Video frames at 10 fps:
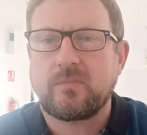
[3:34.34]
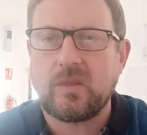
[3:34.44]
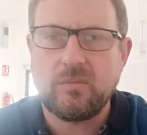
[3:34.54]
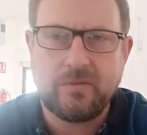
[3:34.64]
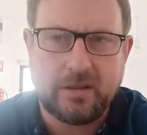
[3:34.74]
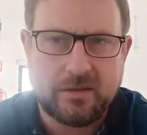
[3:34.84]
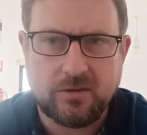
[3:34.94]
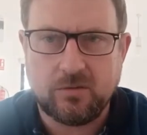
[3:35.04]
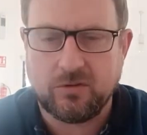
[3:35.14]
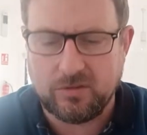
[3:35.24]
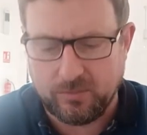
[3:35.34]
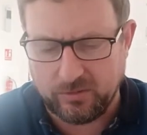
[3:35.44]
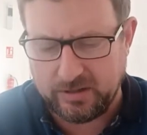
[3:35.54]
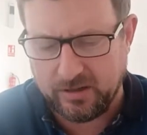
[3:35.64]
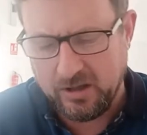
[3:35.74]
We've had this across the
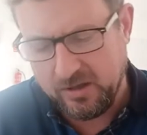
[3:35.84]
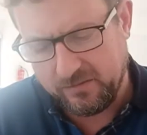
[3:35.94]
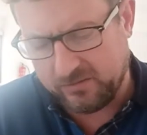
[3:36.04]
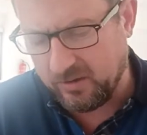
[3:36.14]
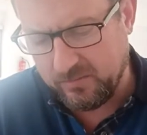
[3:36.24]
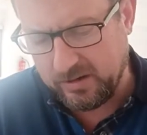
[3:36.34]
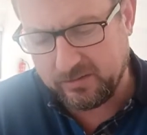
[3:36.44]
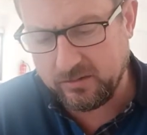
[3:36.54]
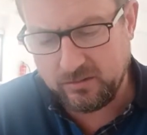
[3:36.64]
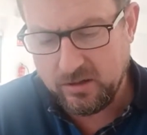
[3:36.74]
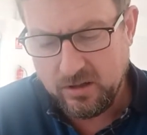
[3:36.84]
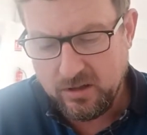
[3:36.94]
board. Now, for some reason,